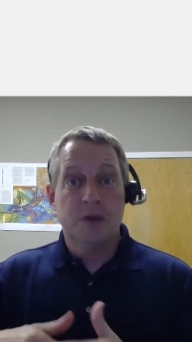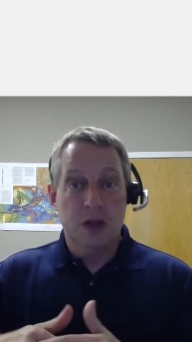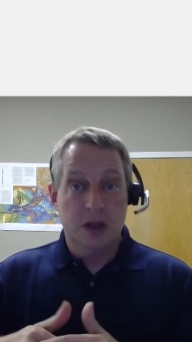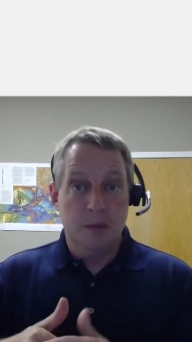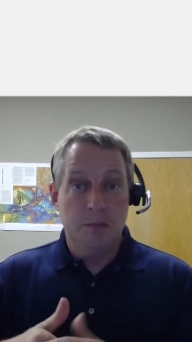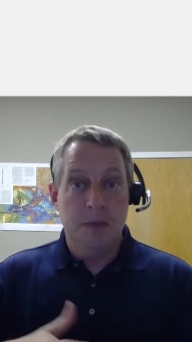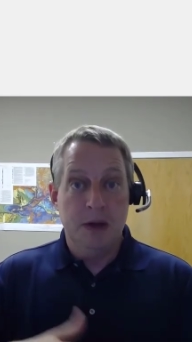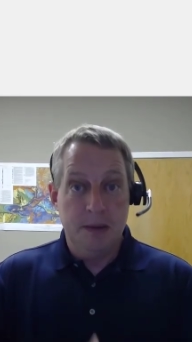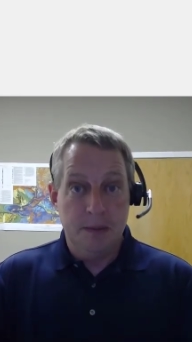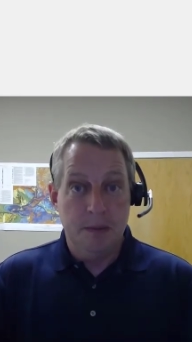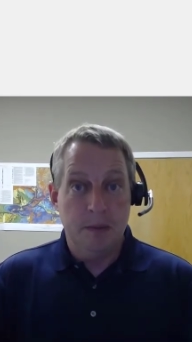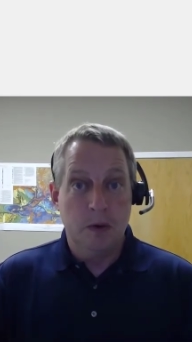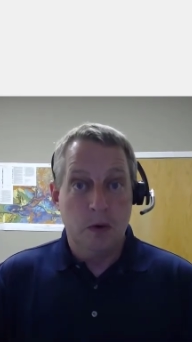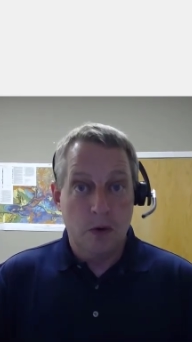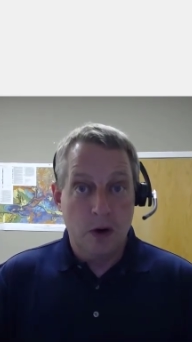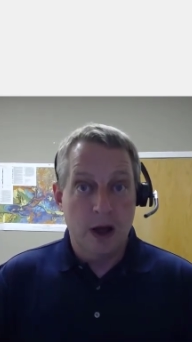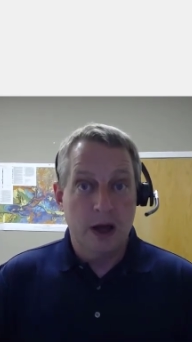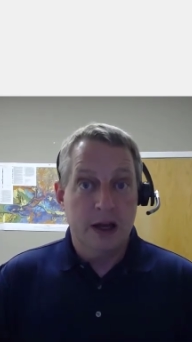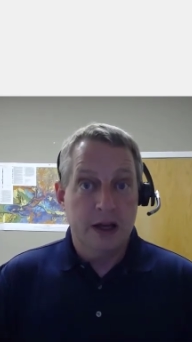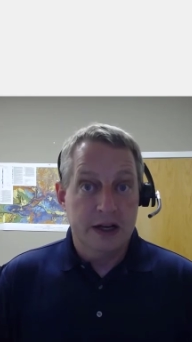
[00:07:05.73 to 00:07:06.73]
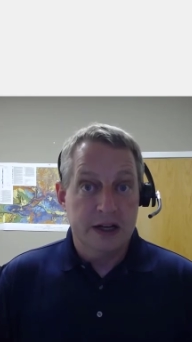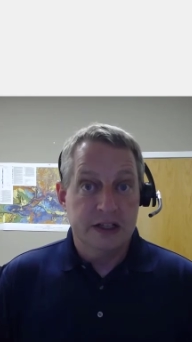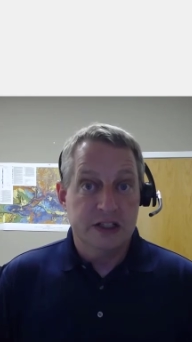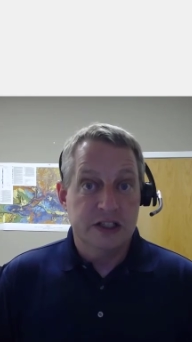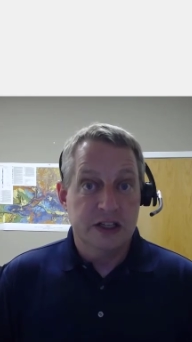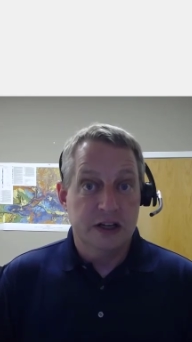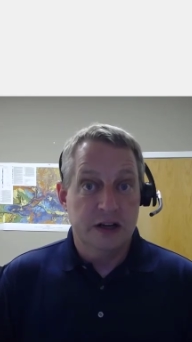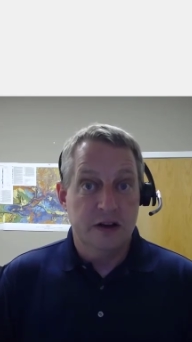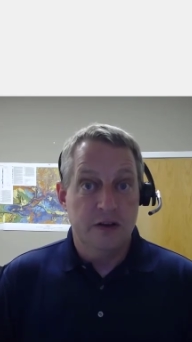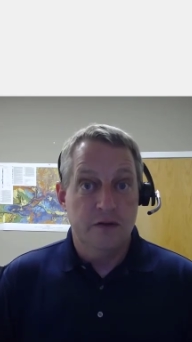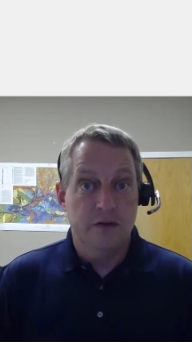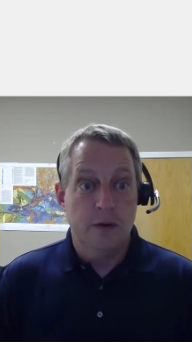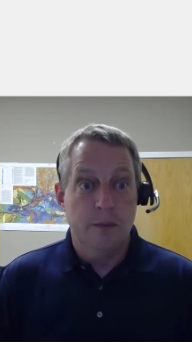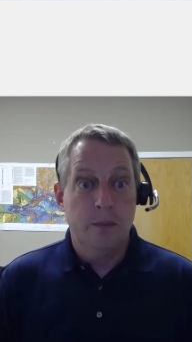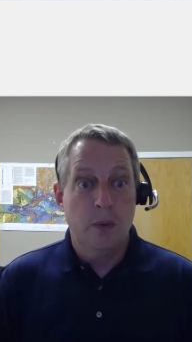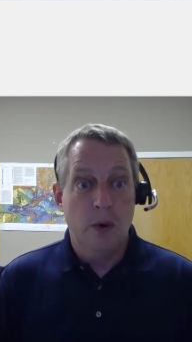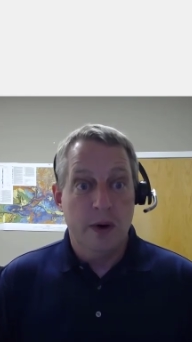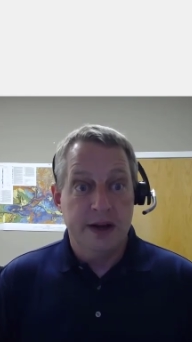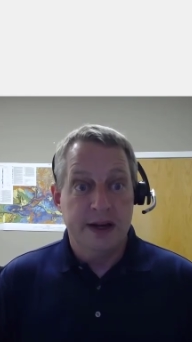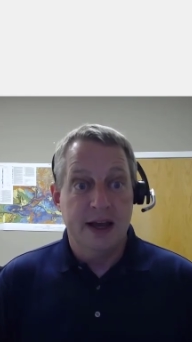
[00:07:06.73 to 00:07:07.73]
to the minimum courant condition of
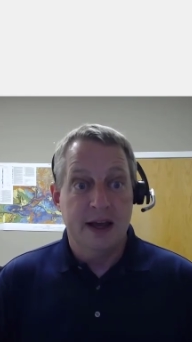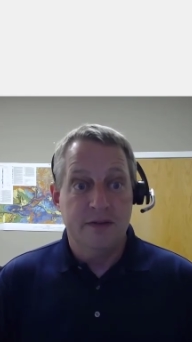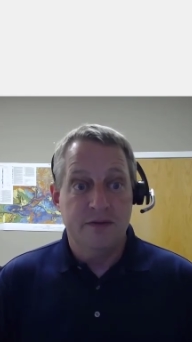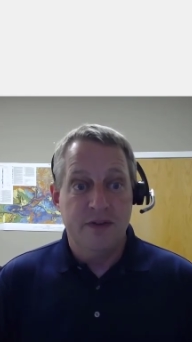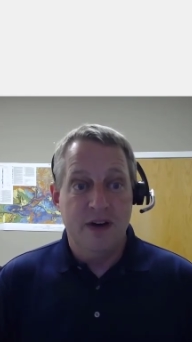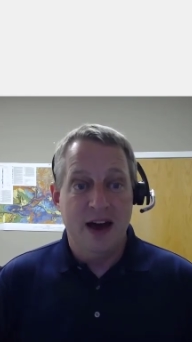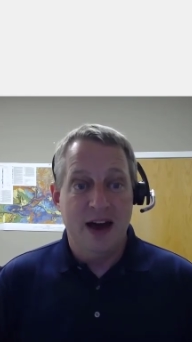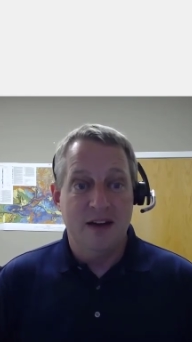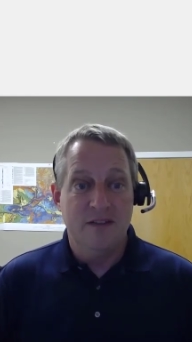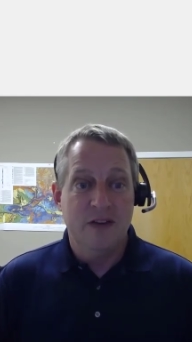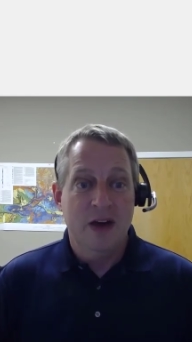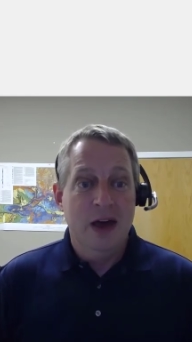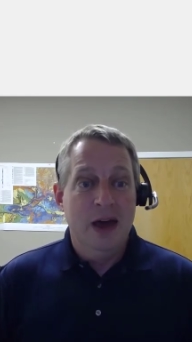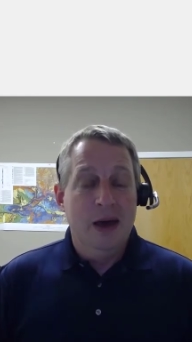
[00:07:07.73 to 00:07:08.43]
0.95.